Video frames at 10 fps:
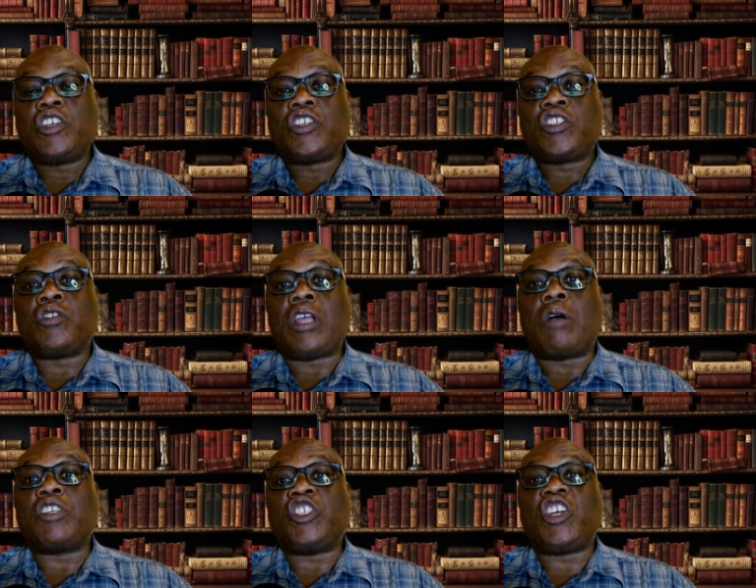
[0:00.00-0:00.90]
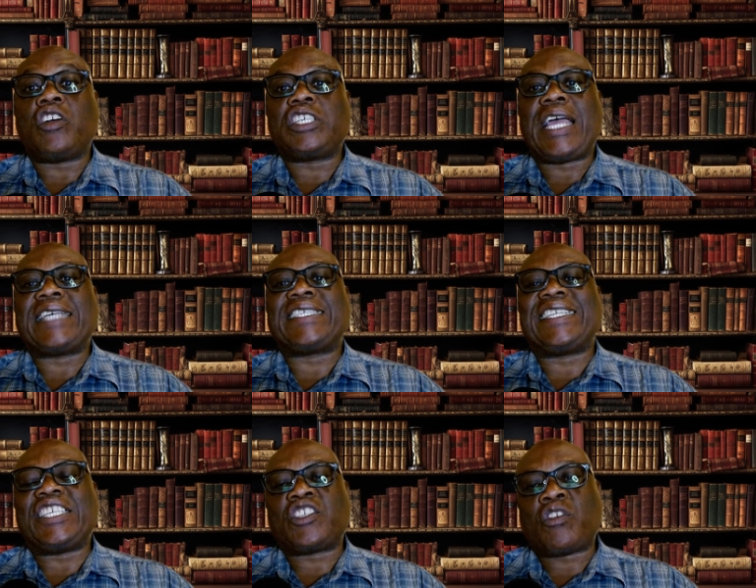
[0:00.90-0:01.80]
So now the judge has a
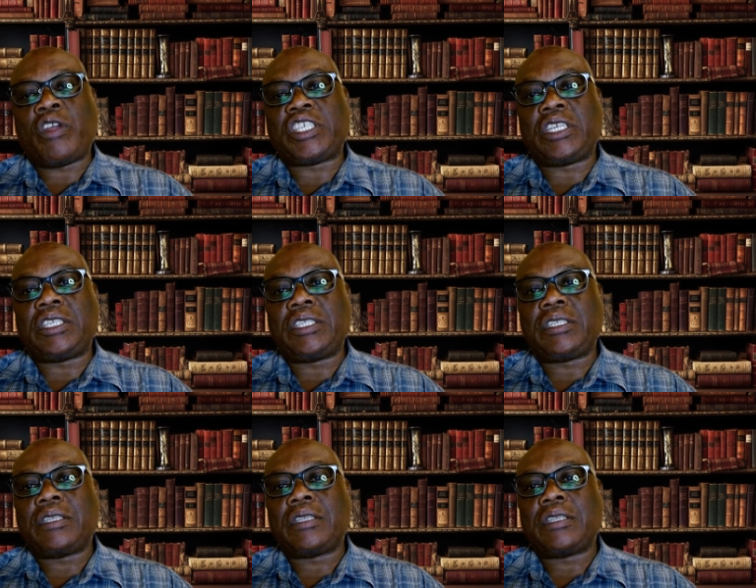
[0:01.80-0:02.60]
discretion